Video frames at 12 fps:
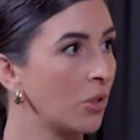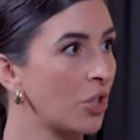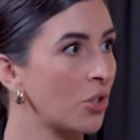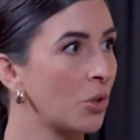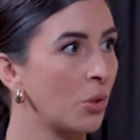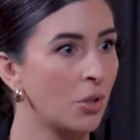It
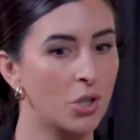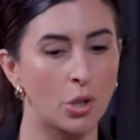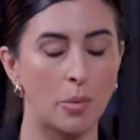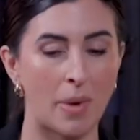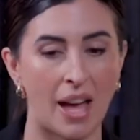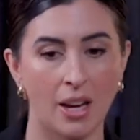just talks to you
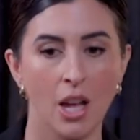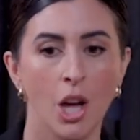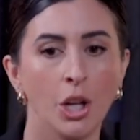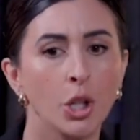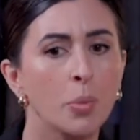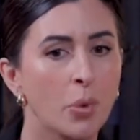about
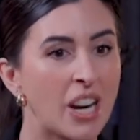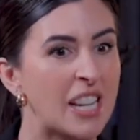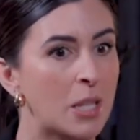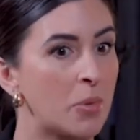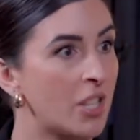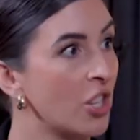your
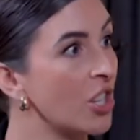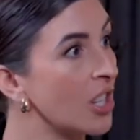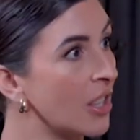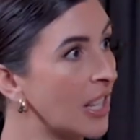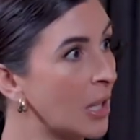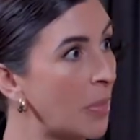predisposition to
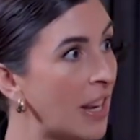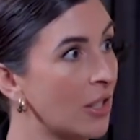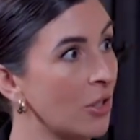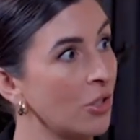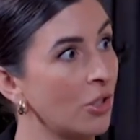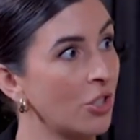things based
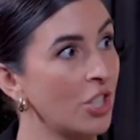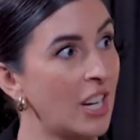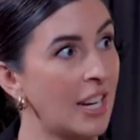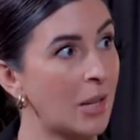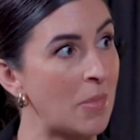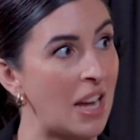on your
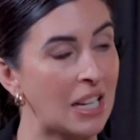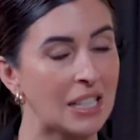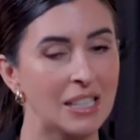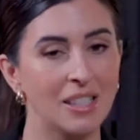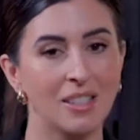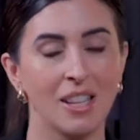genetic
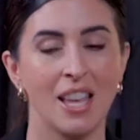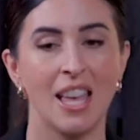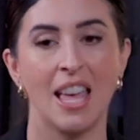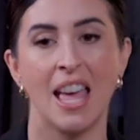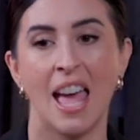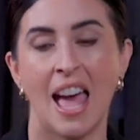markers.
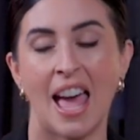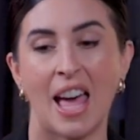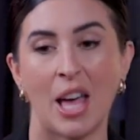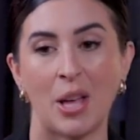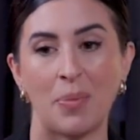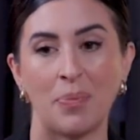
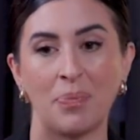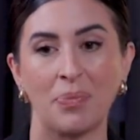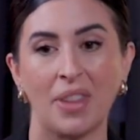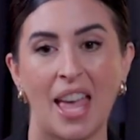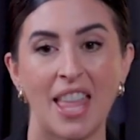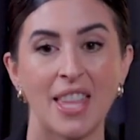And
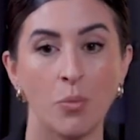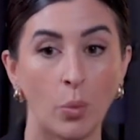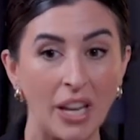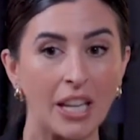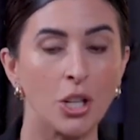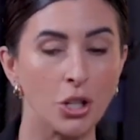then
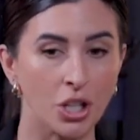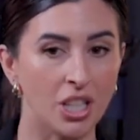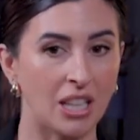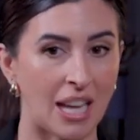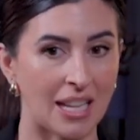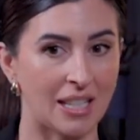we can
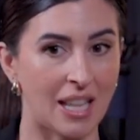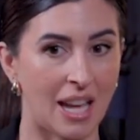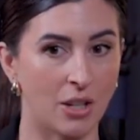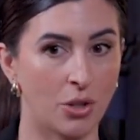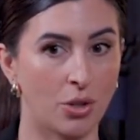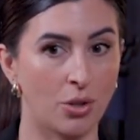utilise
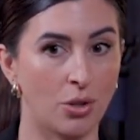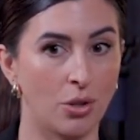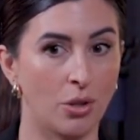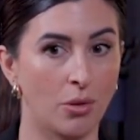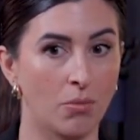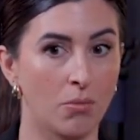that
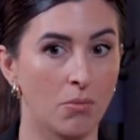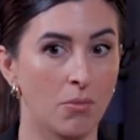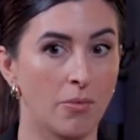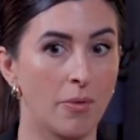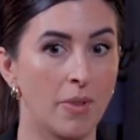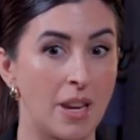to
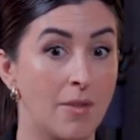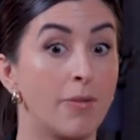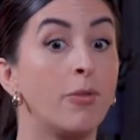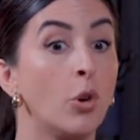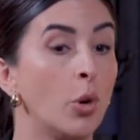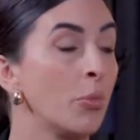
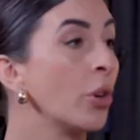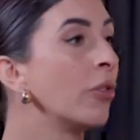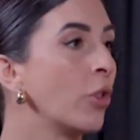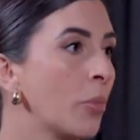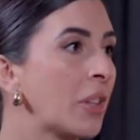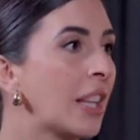inform your
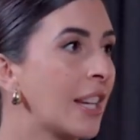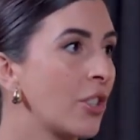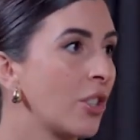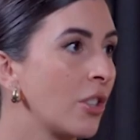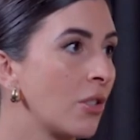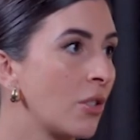
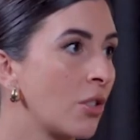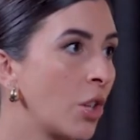formulation. Yes.